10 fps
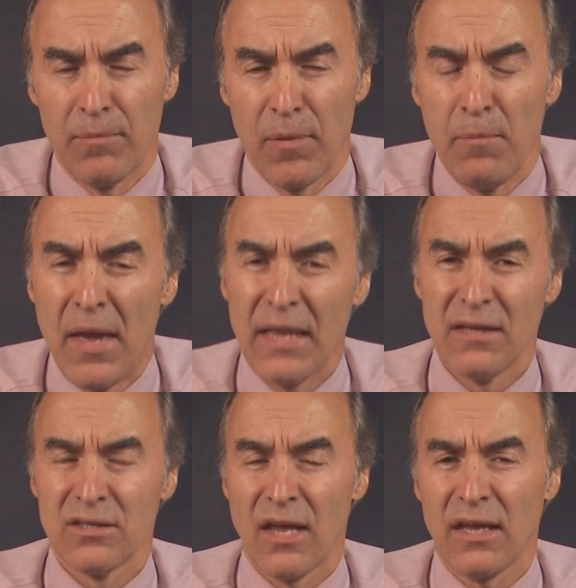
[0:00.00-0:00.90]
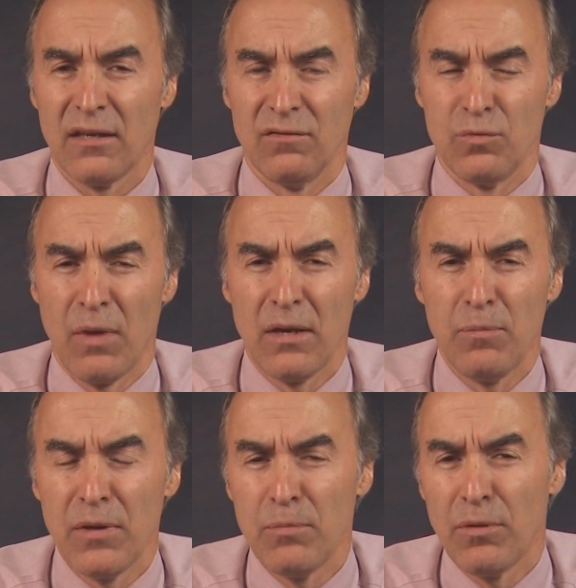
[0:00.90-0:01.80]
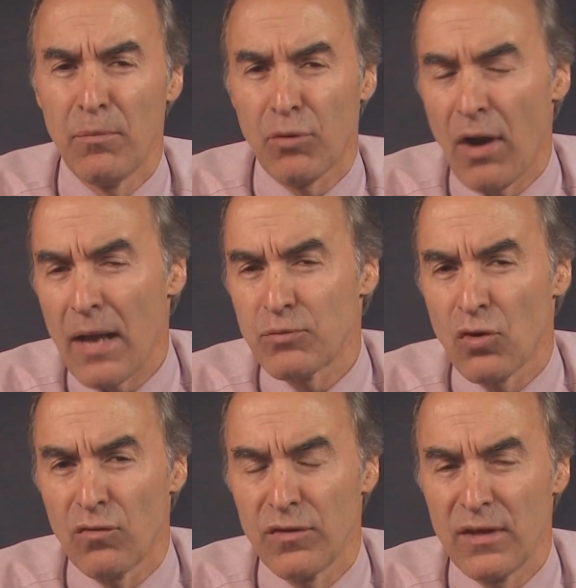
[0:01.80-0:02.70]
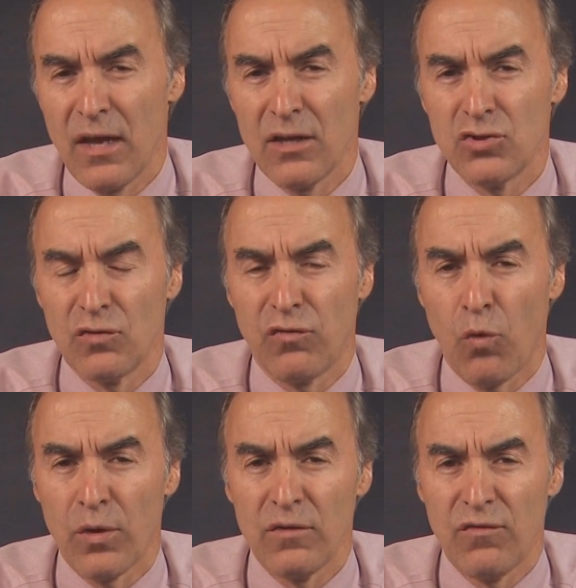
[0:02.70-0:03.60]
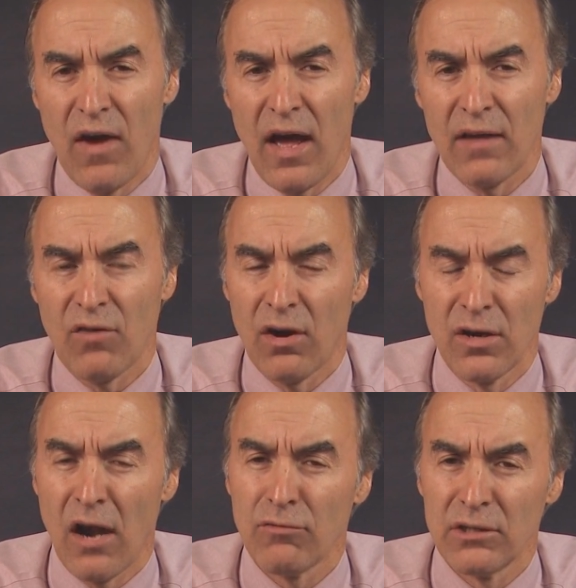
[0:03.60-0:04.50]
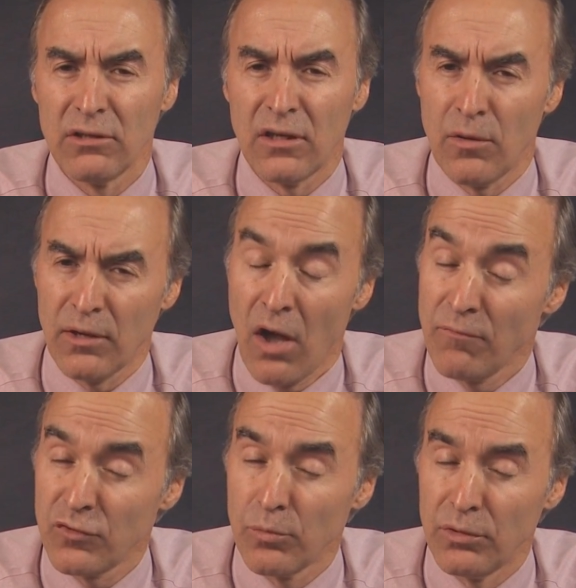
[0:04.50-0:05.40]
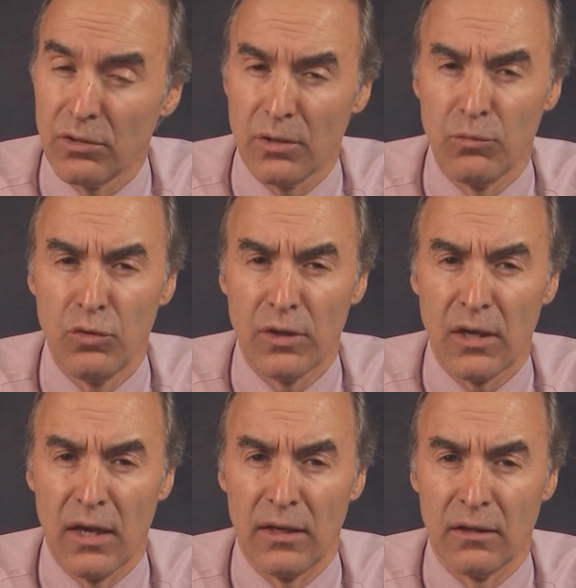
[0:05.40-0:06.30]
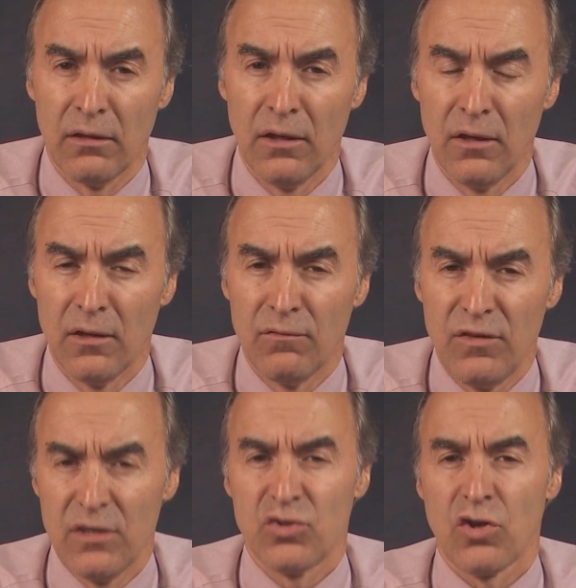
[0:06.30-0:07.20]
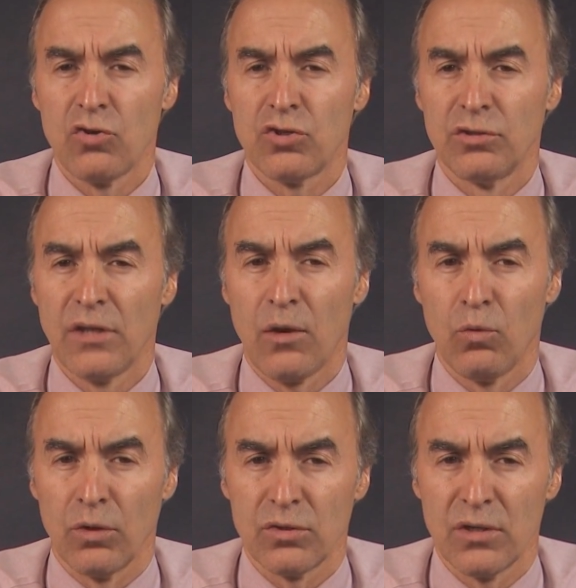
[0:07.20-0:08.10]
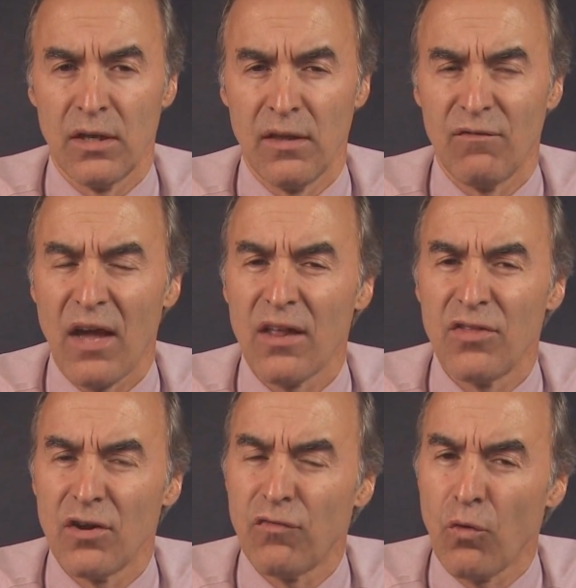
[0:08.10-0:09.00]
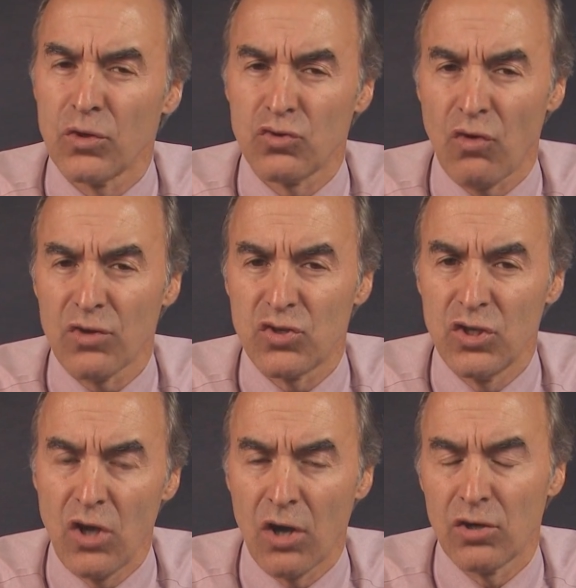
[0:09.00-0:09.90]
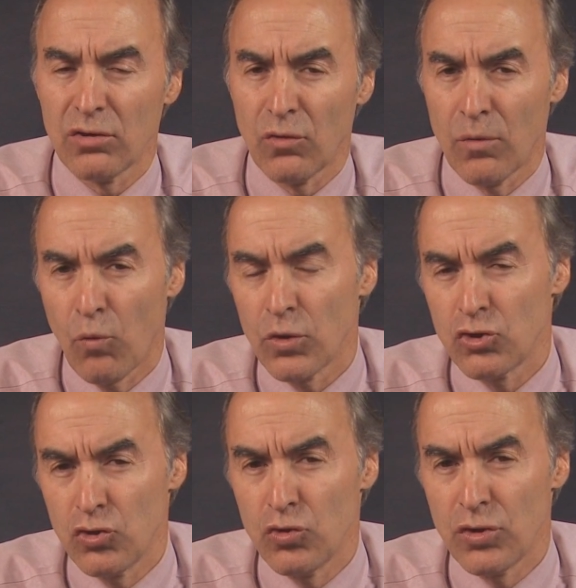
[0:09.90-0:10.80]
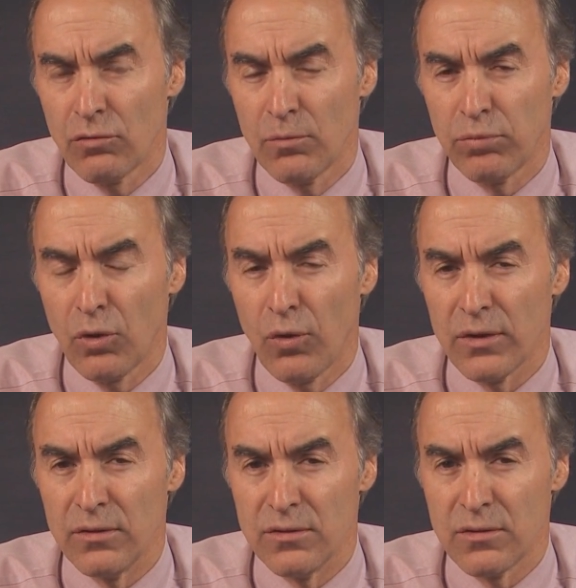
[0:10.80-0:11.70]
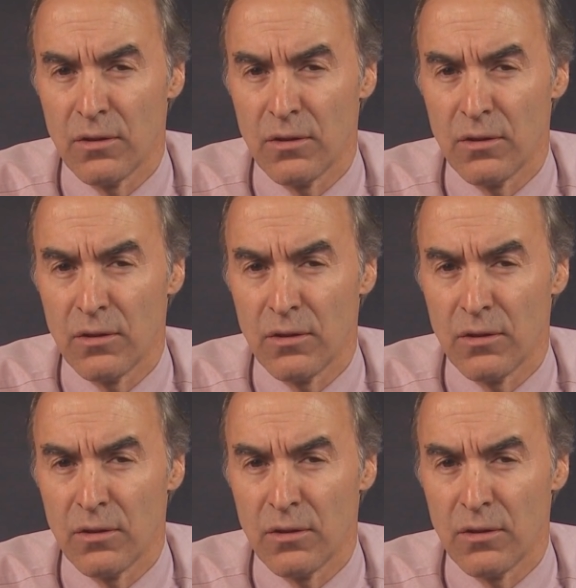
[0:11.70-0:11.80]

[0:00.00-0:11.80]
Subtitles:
many executives, many people perhaps over the age of 45 are not really comfortable communicating via social networks, and they've got to therefore trust younger or more junior employees.